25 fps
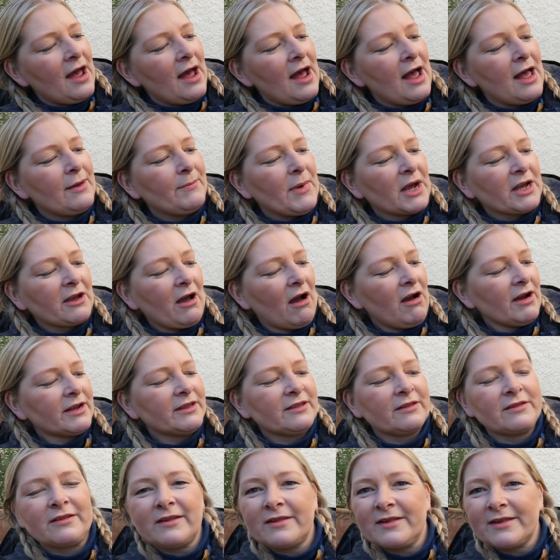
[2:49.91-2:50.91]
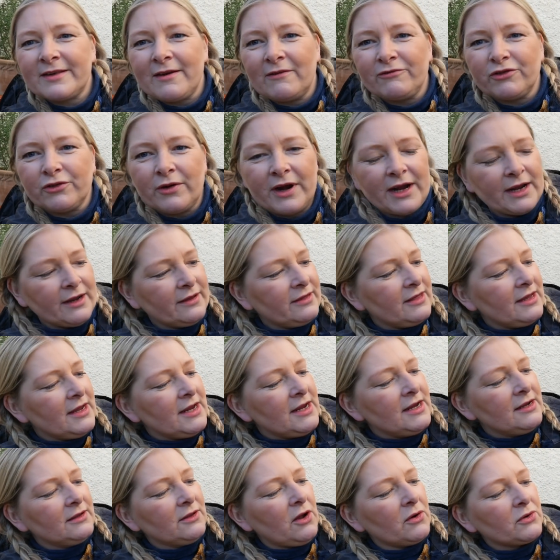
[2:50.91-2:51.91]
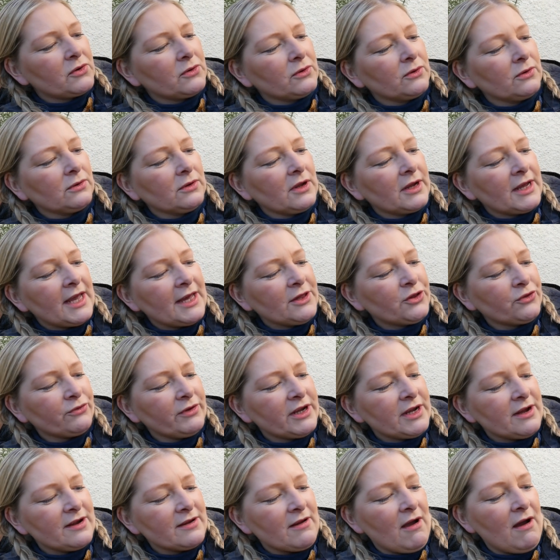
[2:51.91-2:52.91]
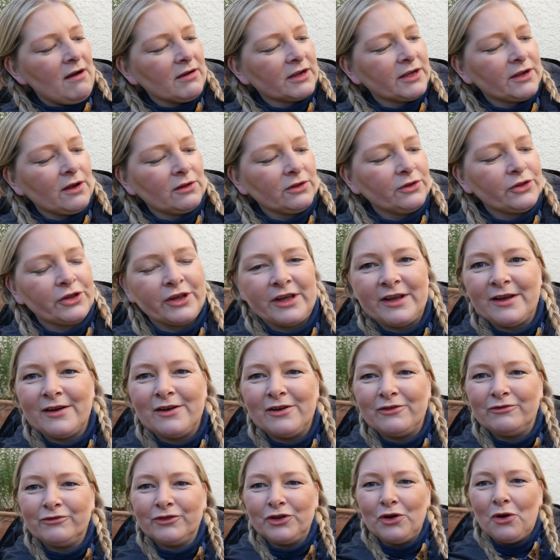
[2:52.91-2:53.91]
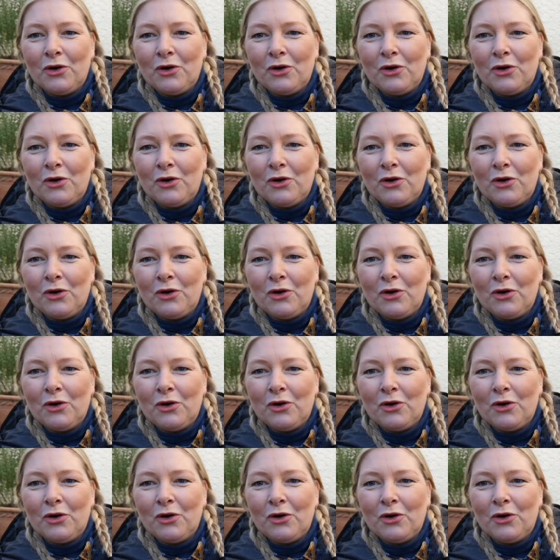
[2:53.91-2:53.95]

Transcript: a guide to discovering the local history and archaeology of